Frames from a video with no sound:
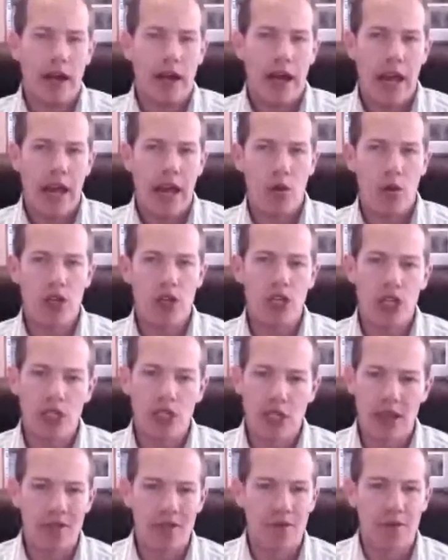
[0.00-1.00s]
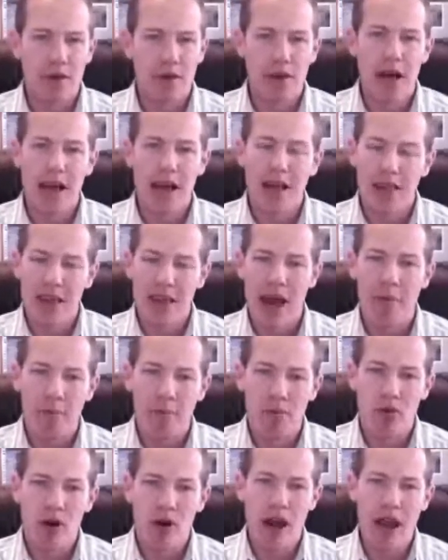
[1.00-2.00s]
And we just didn't feel like
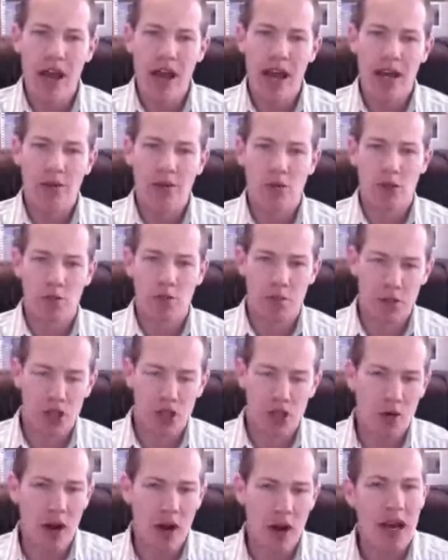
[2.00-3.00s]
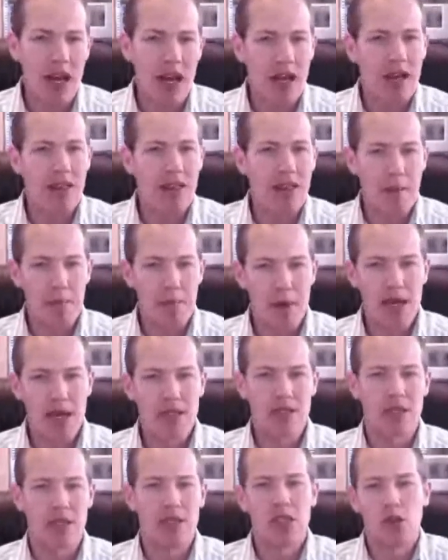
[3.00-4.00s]
that brand was portraying that
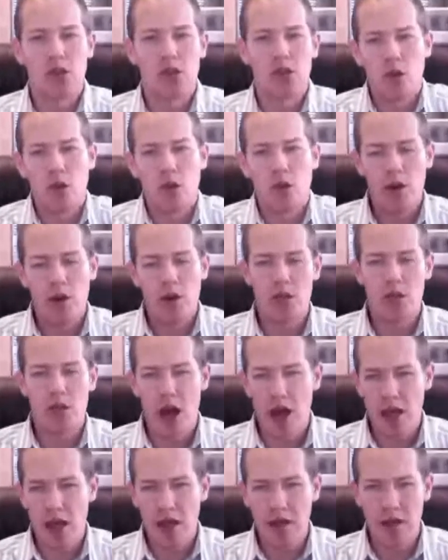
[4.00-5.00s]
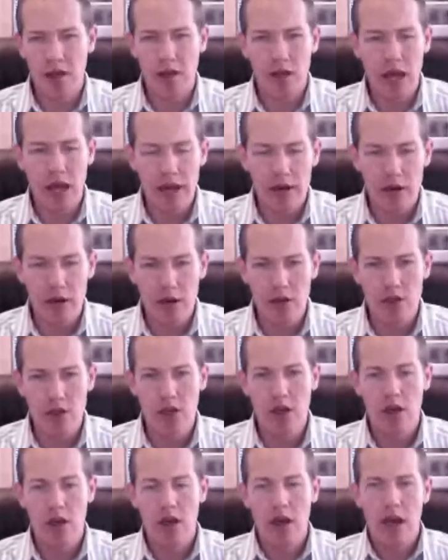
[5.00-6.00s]
message. When we were talking to
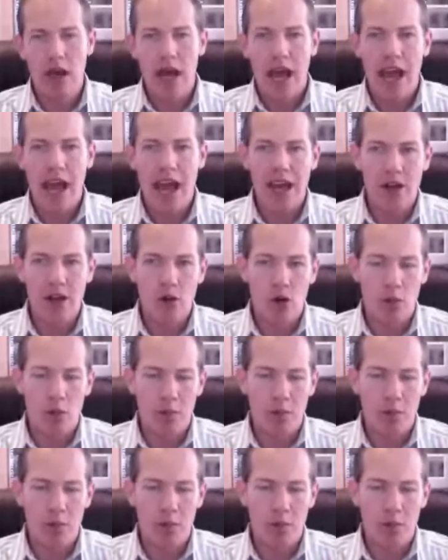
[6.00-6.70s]
lenders and or